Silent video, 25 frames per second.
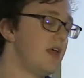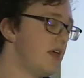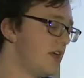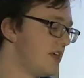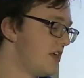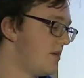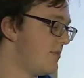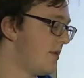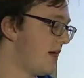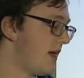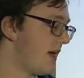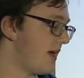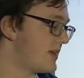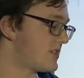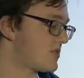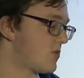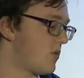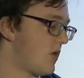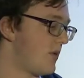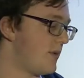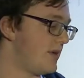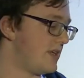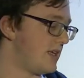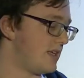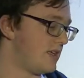You might ask
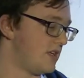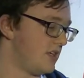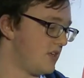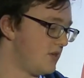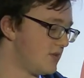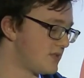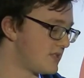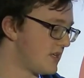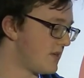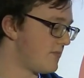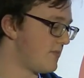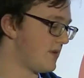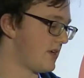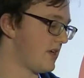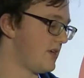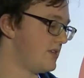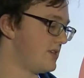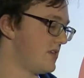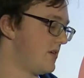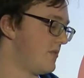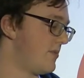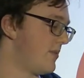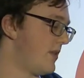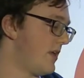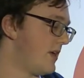why we didn't use it, because
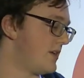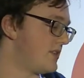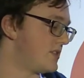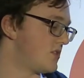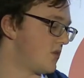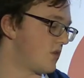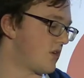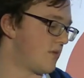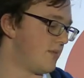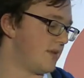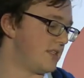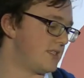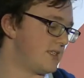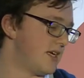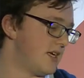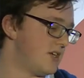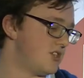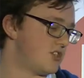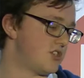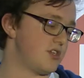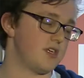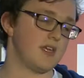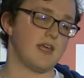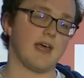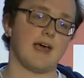it applies
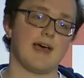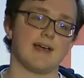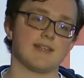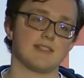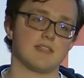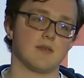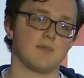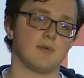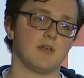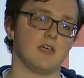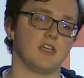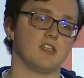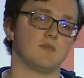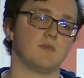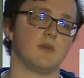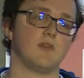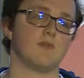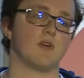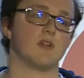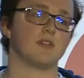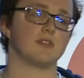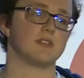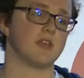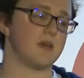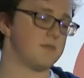documentation, it has the PHP
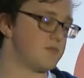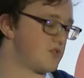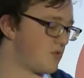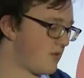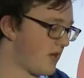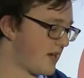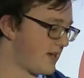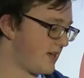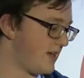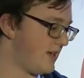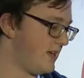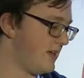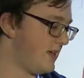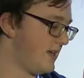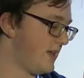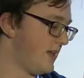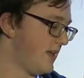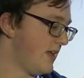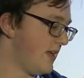runtimes ready,